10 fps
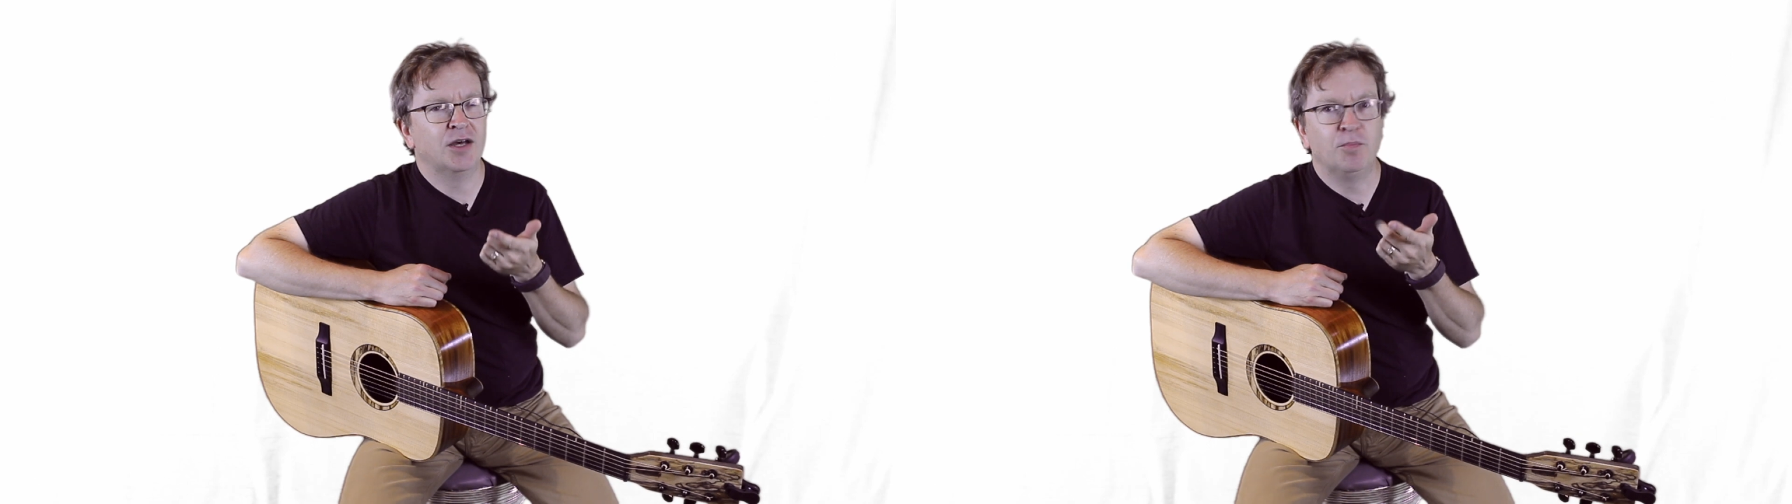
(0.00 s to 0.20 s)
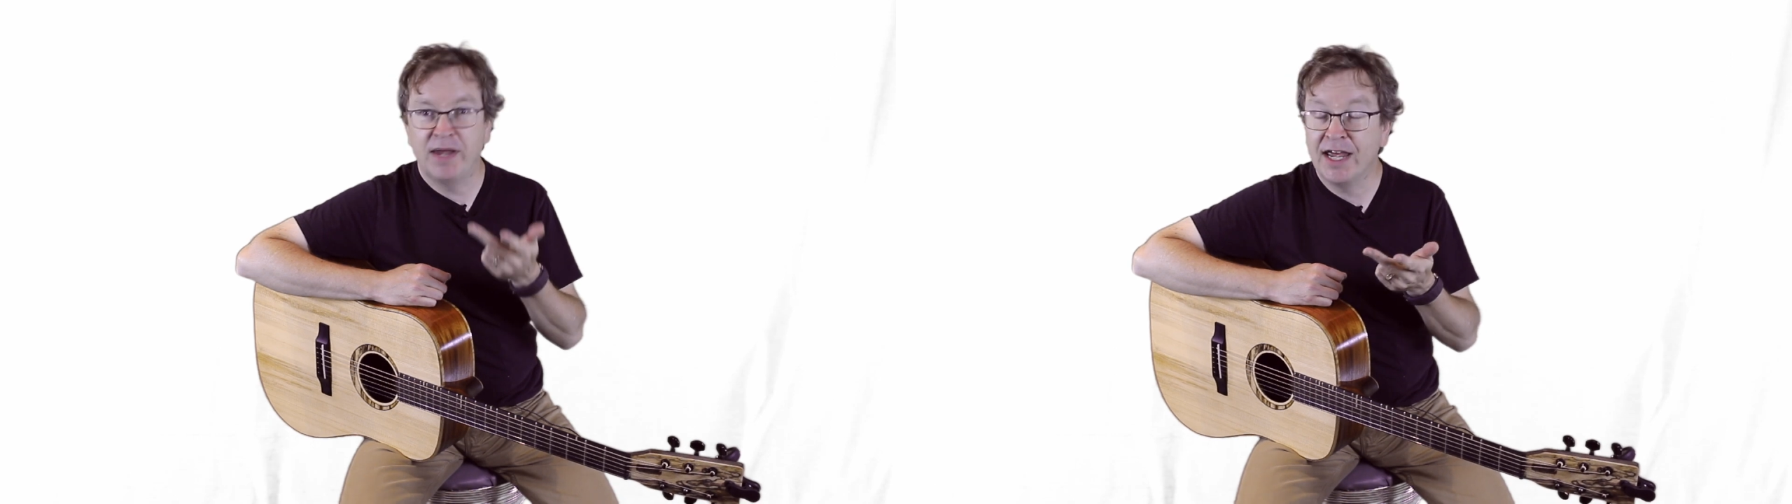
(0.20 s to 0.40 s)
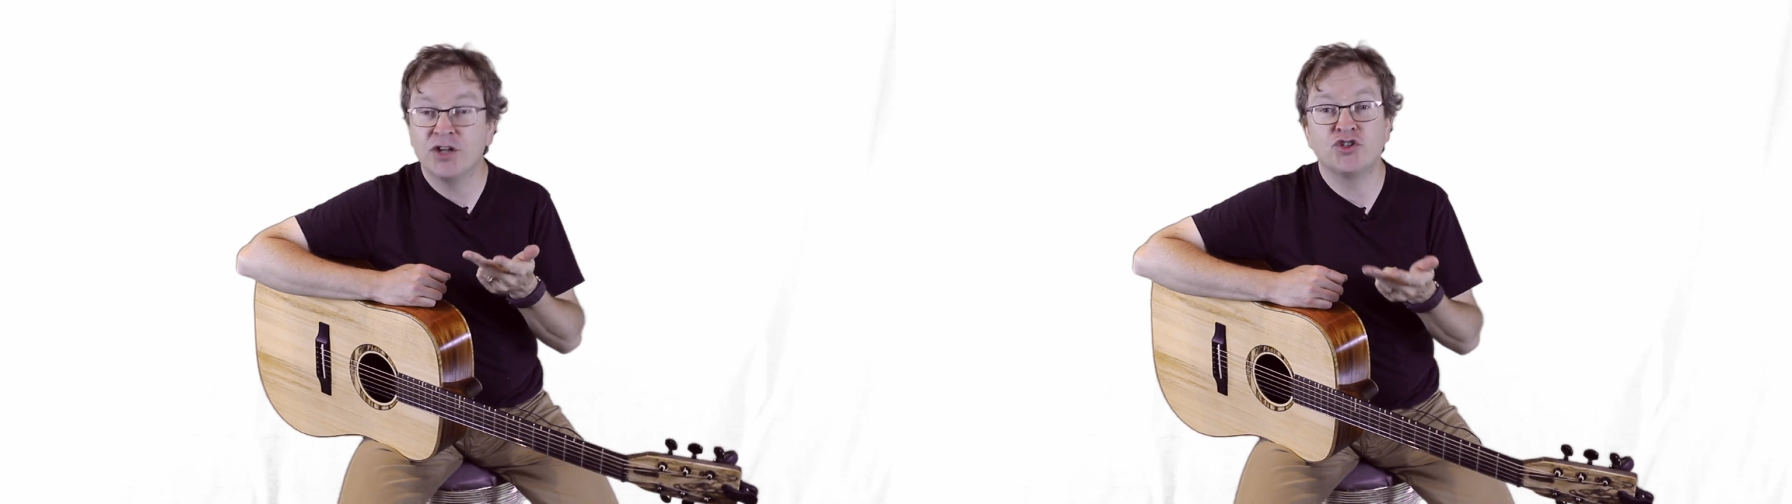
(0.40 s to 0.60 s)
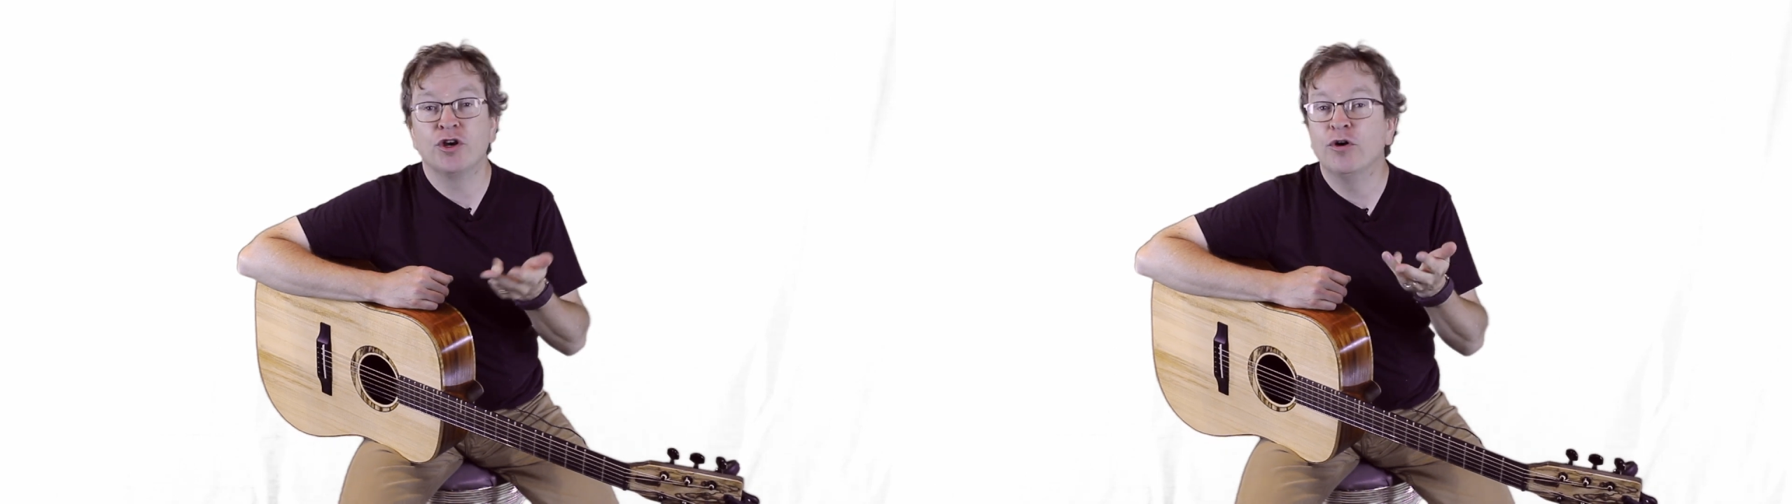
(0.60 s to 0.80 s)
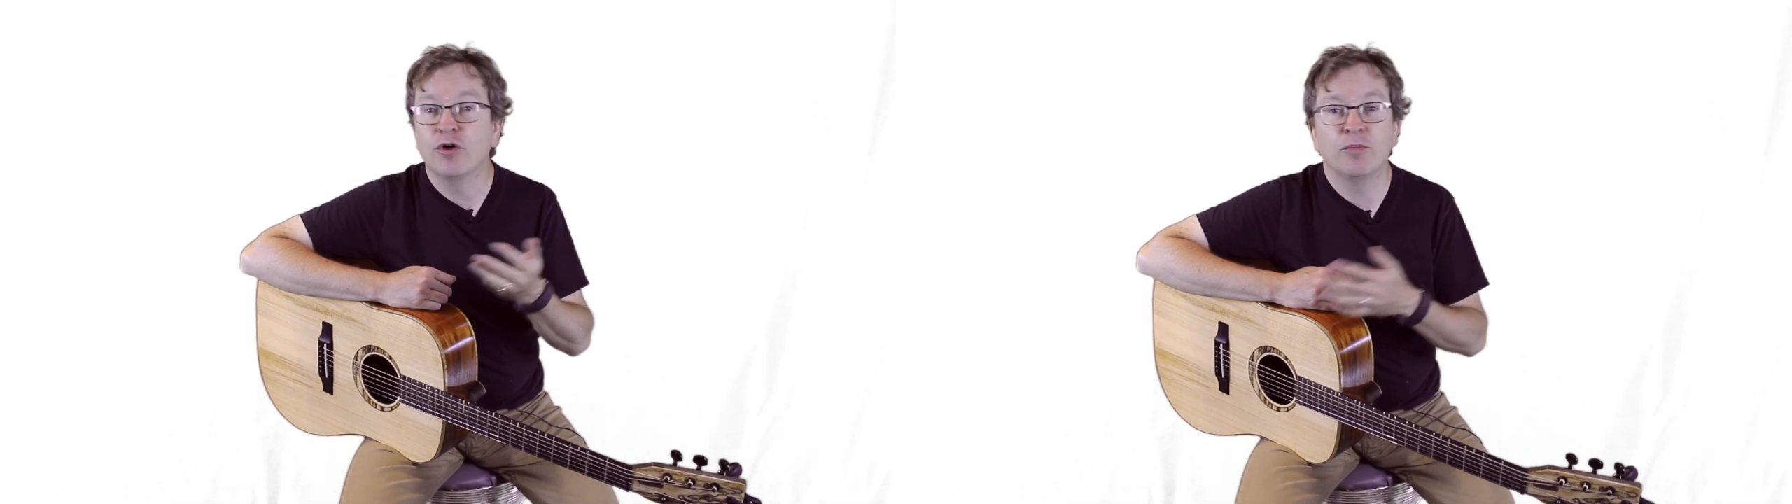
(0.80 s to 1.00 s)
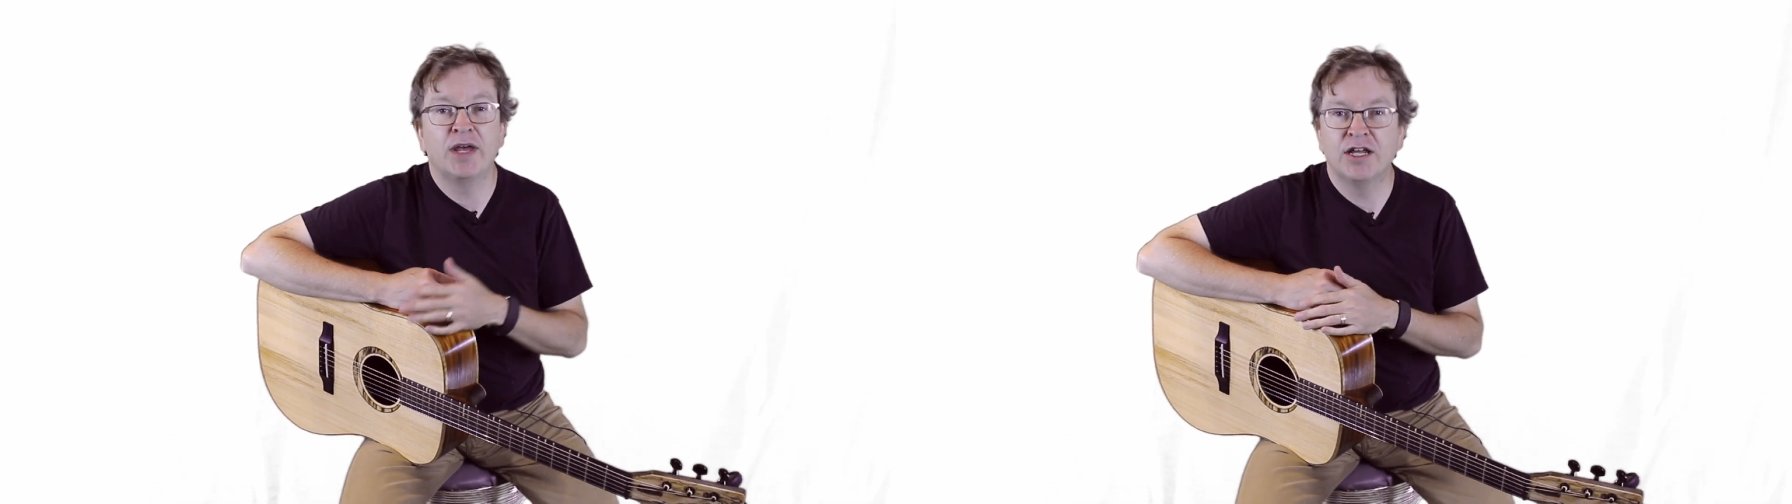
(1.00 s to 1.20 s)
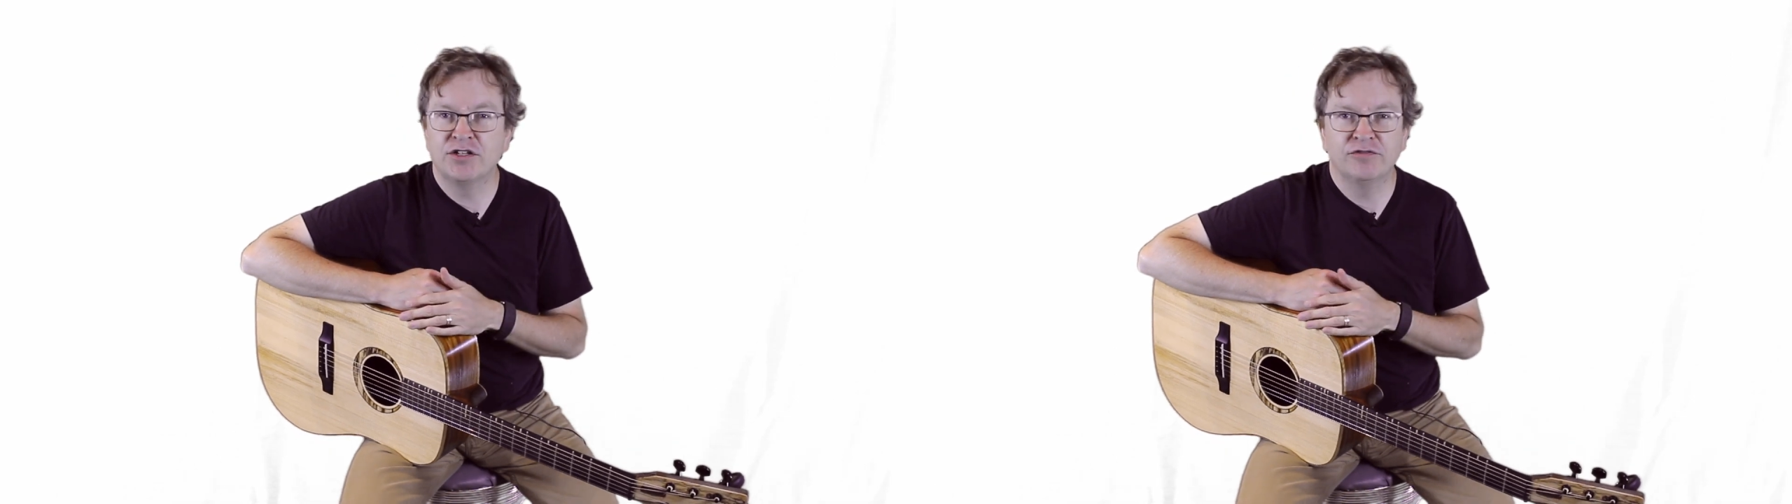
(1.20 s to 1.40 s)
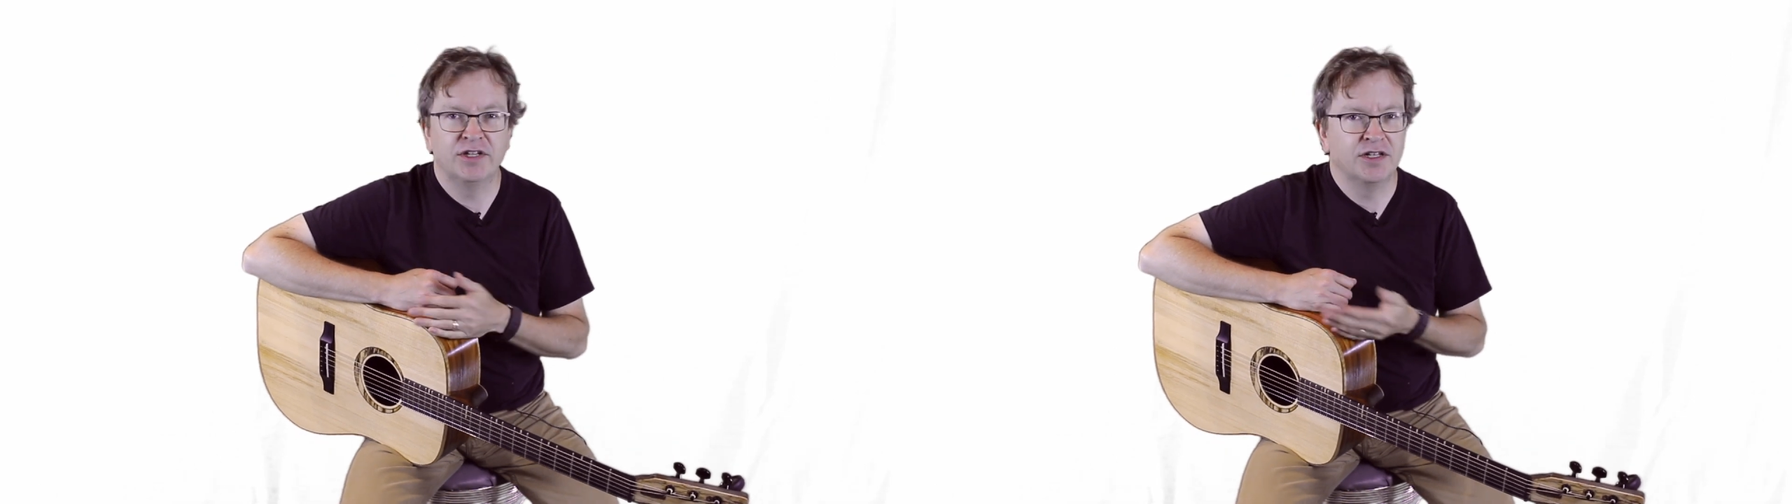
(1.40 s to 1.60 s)
banjo or
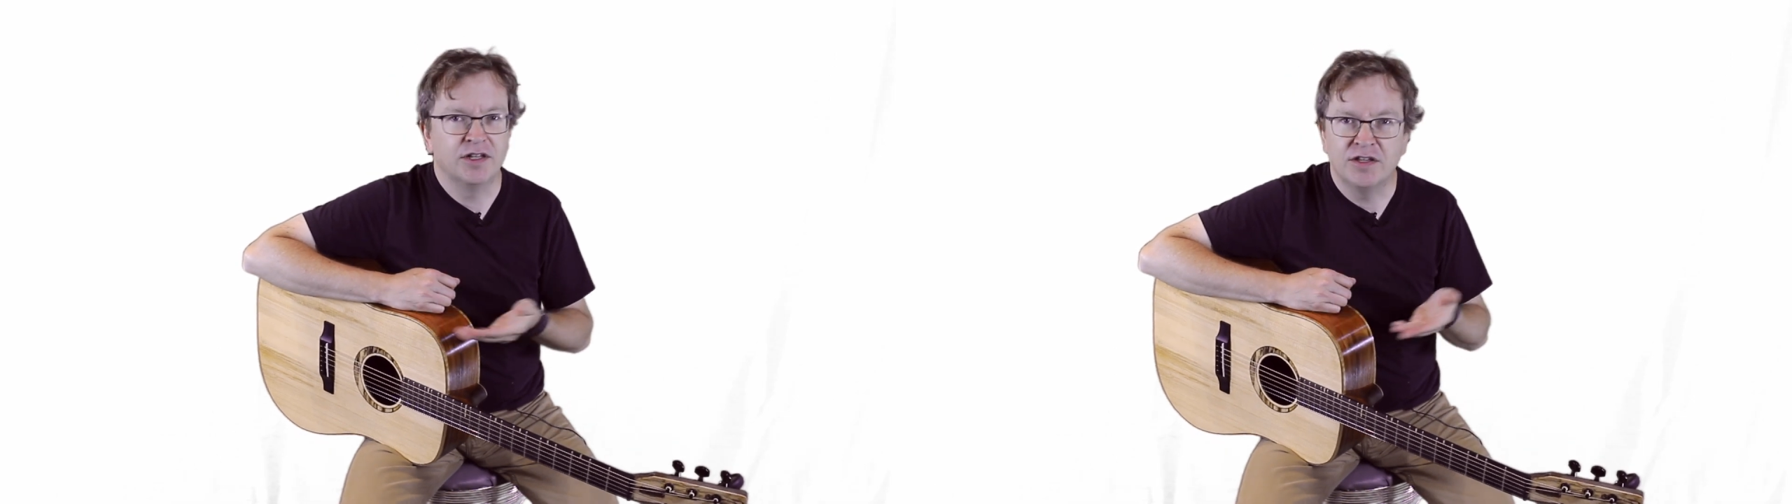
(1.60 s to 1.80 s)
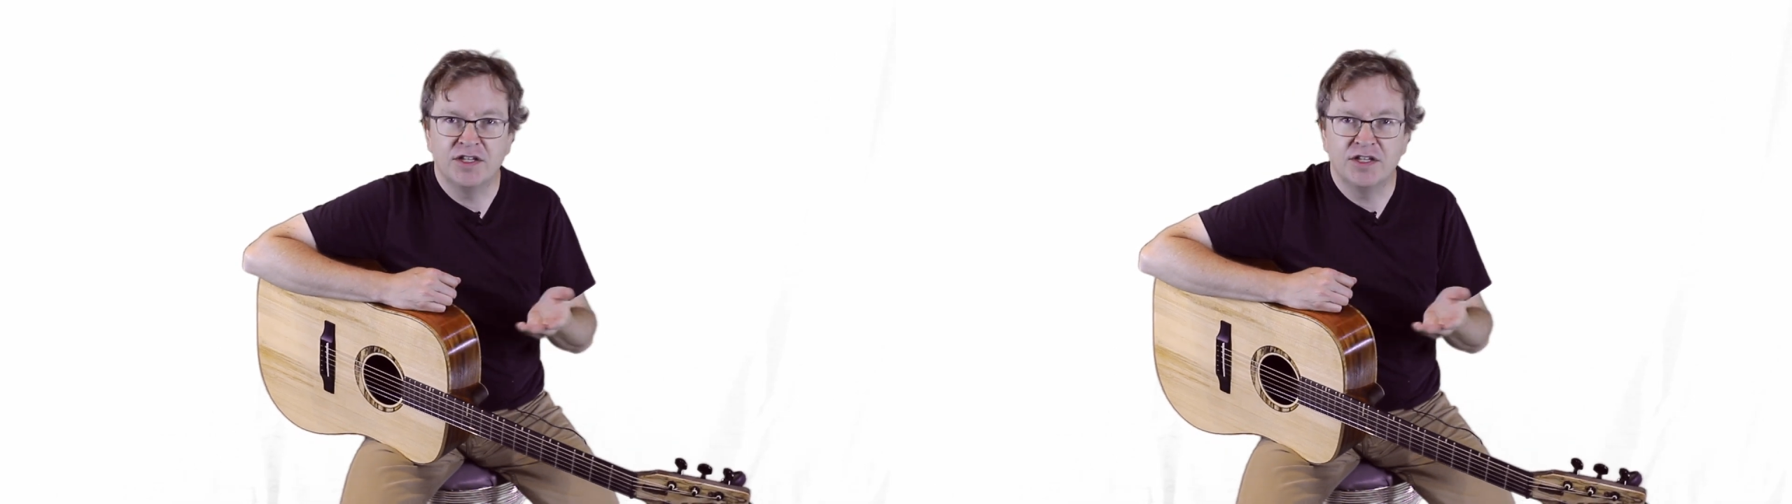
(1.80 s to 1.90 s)
mandolin,